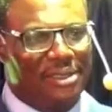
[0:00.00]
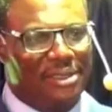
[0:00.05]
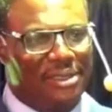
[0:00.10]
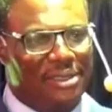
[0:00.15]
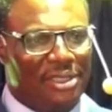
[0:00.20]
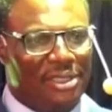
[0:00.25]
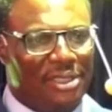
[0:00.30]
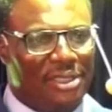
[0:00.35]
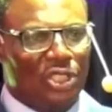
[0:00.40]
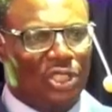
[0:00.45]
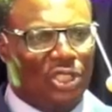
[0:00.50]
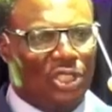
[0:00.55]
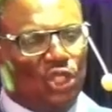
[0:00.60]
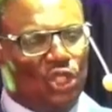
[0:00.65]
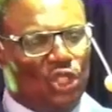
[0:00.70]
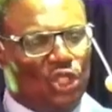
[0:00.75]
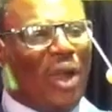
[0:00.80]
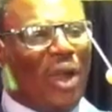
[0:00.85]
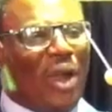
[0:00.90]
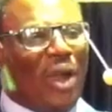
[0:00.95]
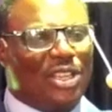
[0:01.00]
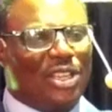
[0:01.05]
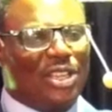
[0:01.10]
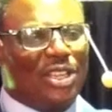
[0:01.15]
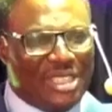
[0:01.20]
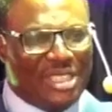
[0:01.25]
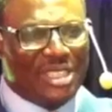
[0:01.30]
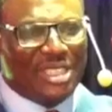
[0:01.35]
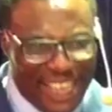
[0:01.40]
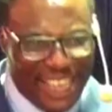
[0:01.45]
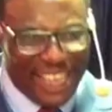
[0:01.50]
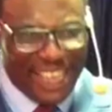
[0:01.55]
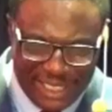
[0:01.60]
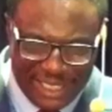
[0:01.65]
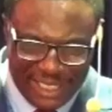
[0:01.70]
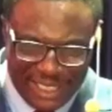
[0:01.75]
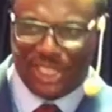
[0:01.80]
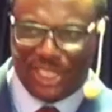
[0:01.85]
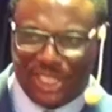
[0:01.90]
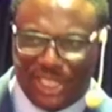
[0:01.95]
you are to take
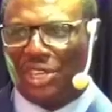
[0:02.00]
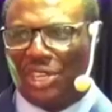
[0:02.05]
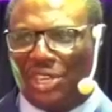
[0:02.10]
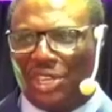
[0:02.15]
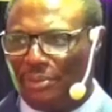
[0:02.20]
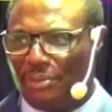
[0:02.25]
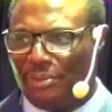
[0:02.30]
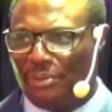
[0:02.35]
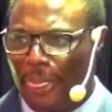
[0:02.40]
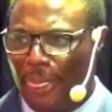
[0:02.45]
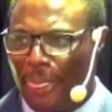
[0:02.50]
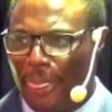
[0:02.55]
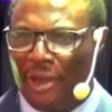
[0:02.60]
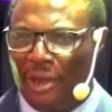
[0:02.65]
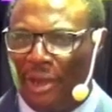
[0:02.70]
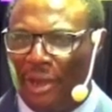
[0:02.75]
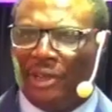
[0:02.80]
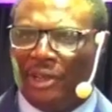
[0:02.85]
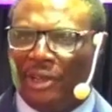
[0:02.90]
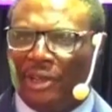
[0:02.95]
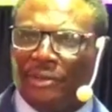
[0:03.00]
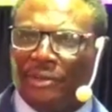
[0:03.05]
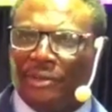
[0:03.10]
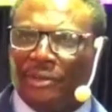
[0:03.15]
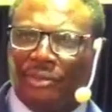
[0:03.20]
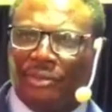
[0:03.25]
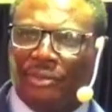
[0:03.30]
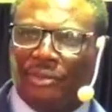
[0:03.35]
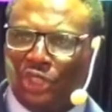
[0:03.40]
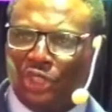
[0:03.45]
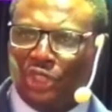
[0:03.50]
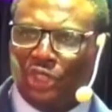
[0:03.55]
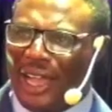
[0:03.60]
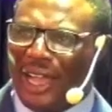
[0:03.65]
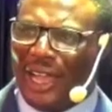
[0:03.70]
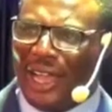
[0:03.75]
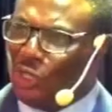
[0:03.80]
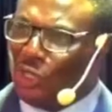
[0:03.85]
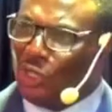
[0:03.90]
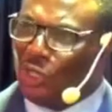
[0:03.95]
decision. You are to
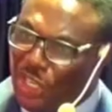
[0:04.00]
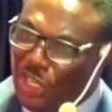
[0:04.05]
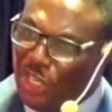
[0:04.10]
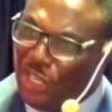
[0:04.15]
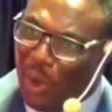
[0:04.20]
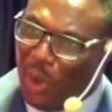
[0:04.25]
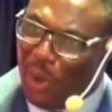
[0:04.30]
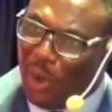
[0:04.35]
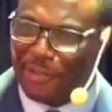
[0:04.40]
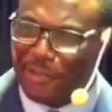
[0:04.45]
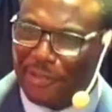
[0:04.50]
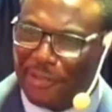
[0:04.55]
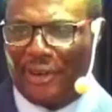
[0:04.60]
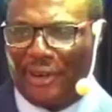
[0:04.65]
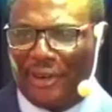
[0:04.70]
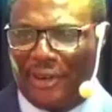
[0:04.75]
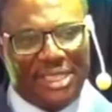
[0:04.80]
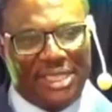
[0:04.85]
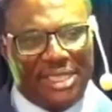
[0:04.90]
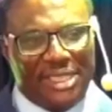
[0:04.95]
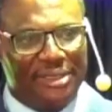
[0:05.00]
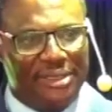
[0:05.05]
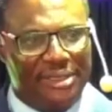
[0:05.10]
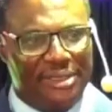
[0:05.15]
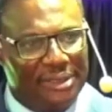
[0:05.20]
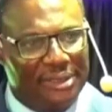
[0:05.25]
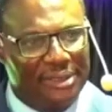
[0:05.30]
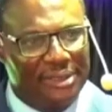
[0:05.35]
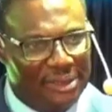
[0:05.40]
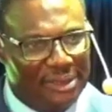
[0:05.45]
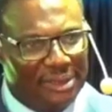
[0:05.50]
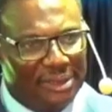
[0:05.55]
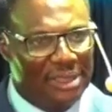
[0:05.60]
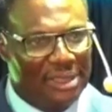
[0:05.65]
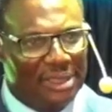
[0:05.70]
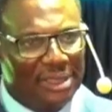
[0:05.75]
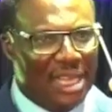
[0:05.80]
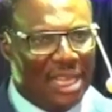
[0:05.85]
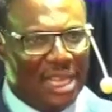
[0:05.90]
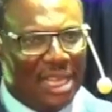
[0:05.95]
use your authority.
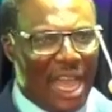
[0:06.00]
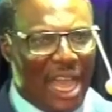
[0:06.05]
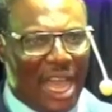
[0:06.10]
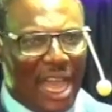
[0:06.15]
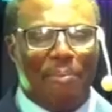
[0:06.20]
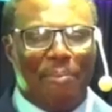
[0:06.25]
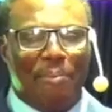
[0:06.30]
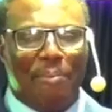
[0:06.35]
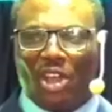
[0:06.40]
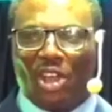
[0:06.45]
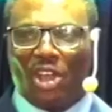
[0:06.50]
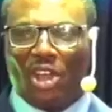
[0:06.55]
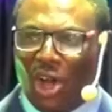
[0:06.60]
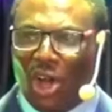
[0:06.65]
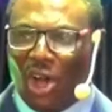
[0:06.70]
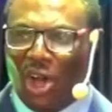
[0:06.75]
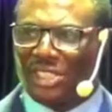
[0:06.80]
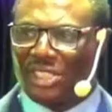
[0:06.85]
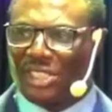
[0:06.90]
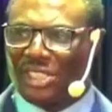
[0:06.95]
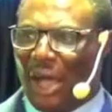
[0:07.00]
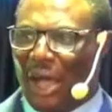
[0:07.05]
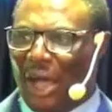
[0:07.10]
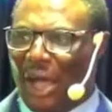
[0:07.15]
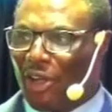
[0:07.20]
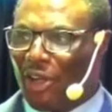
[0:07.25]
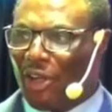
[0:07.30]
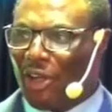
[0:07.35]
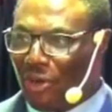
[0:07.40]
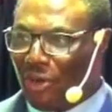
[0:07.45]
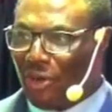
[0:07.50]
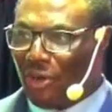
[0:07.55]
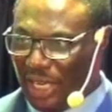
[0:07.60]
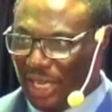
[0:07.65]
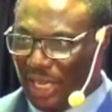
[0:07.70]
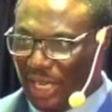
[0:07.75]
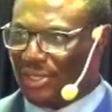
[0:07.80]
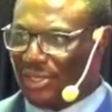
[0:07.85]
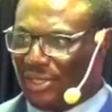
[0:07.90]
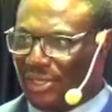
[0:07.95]
And because our God
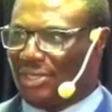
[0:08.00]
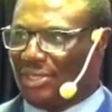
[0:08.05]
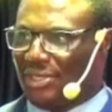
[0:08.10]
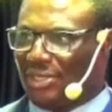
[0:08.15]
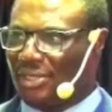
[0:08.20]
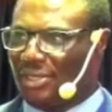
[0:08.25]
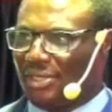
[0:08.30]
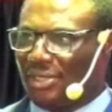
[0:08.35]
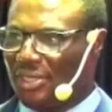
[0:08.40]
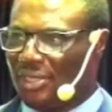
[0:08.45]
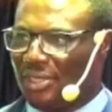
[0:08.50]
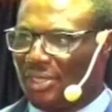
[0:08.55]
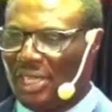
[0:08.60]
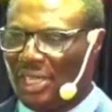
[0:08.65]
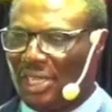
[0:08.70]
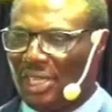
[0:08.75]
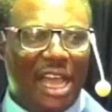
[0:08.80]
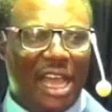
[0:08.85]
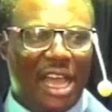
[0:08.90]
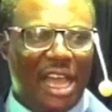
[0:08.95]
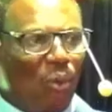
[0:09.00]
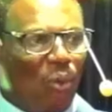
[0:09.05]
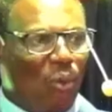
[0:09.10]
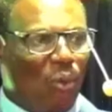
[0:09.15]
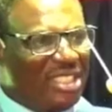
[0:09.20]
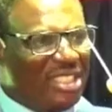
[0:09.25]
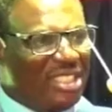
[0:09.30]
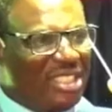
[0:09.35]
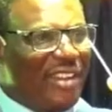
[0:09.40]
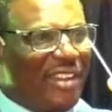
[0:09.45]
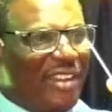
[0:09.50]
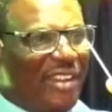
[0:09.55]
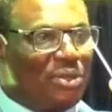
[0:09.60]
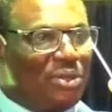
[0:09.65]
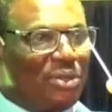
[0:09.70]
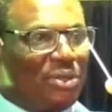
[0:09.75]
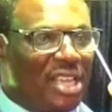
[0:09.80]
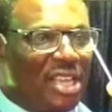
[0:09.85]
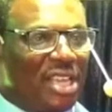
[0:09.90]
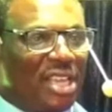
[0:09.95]
reigns, and whatever you
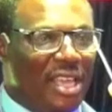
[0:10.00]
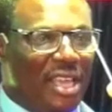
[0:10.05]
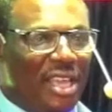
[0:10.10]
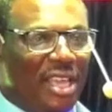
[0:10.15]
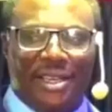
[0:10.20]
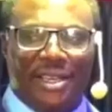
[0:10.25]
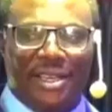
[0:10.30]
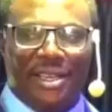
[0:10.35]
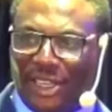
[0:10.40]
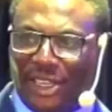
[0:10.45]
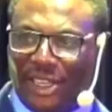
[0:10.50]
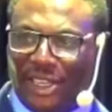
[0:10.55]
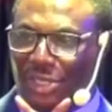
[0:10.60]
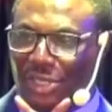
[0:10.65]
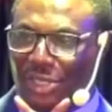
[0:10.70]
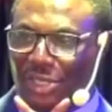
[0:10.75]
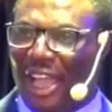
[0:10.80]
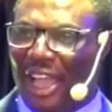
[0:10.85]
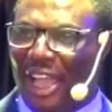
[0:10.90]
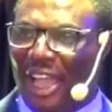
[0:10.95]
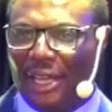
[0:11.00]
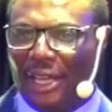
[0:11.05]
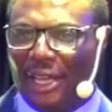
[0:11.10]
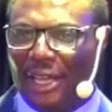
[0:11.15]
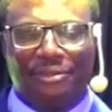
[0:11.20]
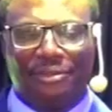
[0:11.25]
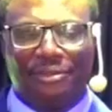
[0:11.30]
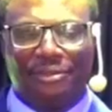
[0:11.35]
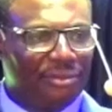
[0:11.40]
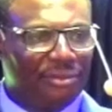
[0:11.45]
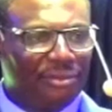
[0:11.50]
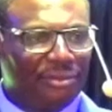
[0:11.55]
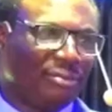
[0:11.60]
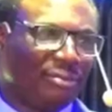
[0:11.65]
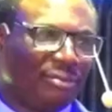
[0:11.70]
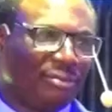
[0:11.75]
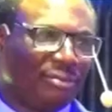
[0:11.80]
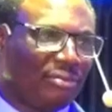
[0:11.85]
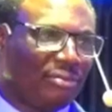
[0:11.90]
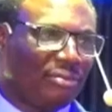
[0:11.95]
say is final.
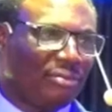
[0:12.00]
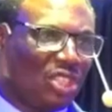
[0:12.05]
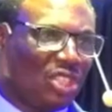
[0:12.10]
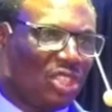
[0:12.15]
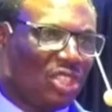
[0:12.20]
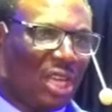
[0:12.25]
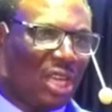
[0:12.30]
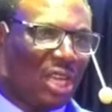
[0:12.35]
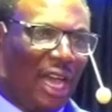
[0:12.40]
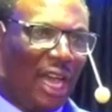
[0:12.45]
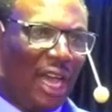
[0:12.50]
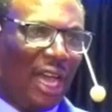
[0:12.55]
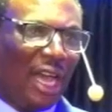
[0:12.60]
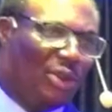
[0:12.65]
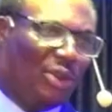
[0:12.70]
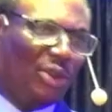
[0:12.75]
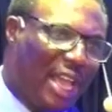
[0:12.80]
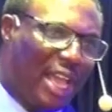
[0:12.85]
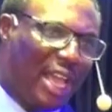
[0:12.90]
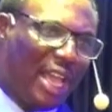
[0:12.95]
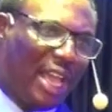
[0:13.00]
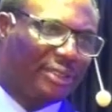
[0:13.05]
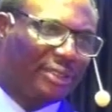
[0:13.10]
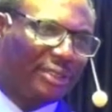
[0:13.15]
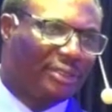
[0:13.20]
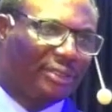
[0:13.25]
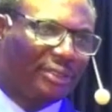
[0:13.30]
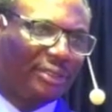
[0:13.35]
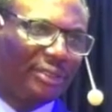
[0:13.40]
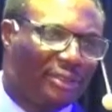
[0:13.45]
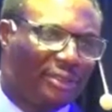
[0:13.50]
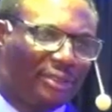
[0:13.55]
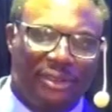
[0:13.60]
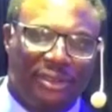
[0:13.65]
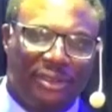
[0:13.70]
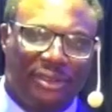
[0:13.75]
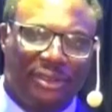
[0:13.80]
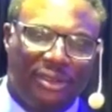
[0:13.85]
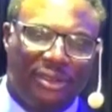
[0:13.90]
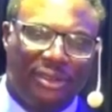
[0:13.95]
Hallelujah.
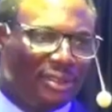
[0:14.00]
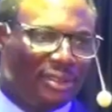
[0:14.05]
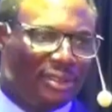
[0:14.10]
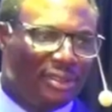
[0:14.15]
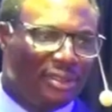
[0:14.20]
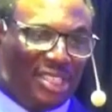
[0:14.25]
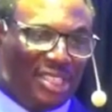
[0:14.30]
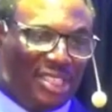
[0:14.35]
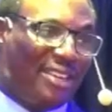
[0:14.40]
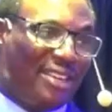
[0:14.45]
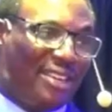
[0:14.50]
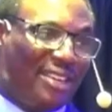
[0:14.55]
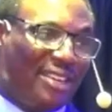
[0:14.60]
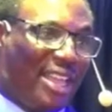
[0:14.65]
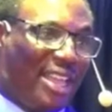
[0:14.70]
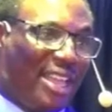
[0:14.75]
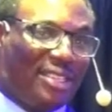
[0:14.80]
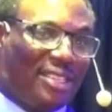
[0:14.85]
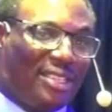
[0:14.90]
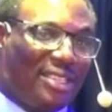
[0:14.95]
These are the realities we'll